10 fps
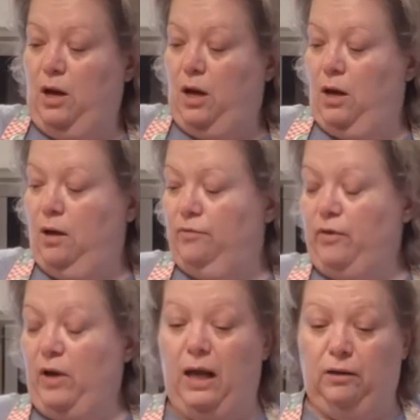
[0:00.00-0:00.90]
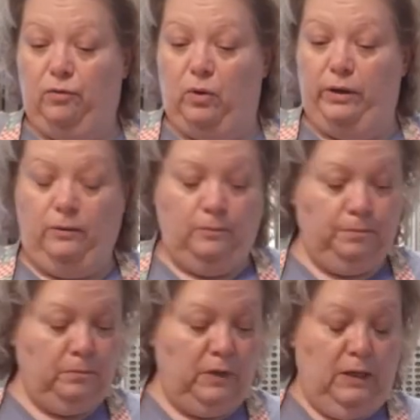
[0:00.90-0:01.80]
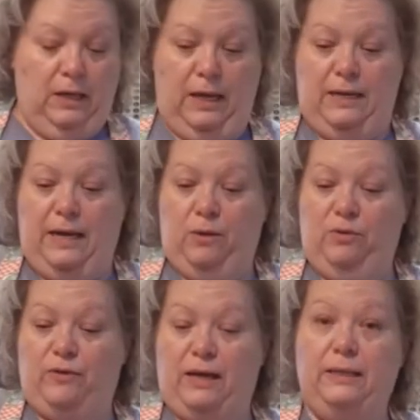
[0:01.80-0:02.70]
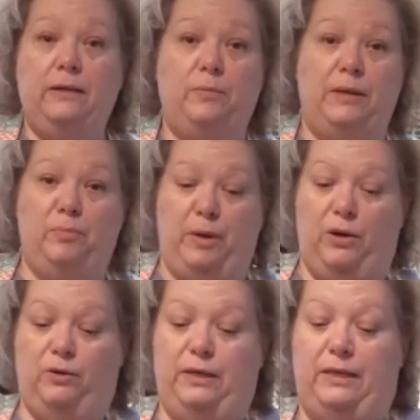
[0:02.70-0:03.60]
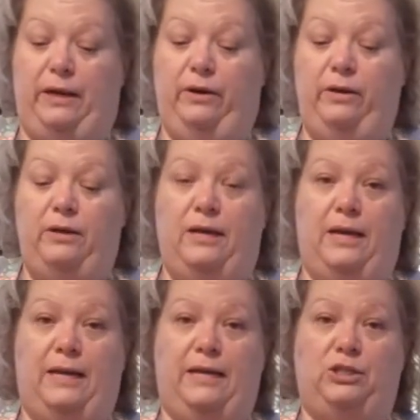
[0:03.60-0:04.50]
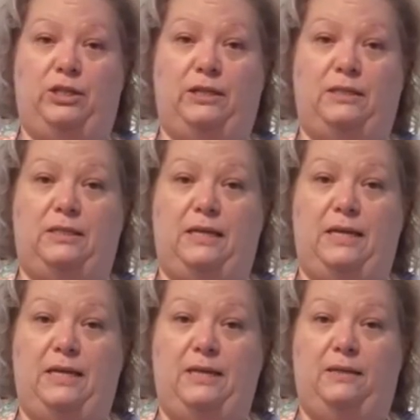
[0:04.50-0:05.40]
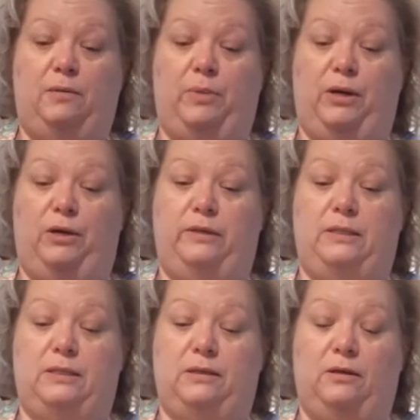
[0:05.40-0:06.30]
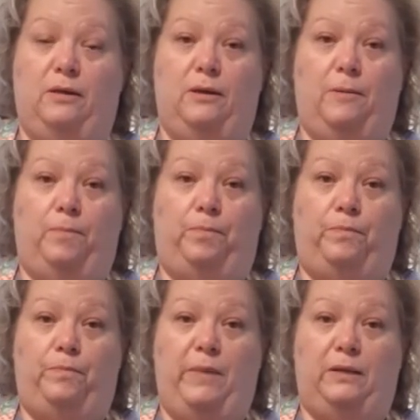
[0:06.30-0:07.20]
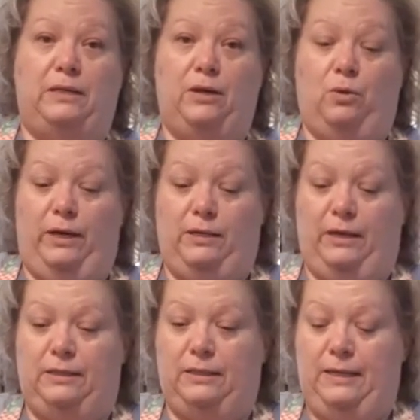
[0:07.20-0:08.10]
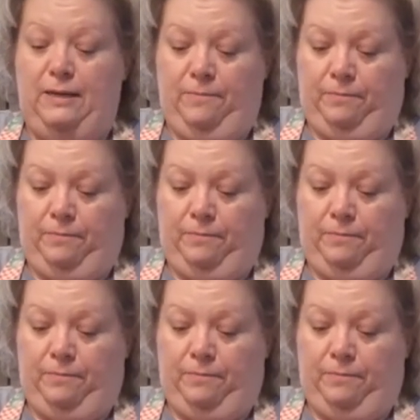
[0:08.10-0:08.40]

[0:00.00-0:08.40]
of olive oil, and now we've got a little bit of butter in there, and as you can see, the butter is melting quite nicely.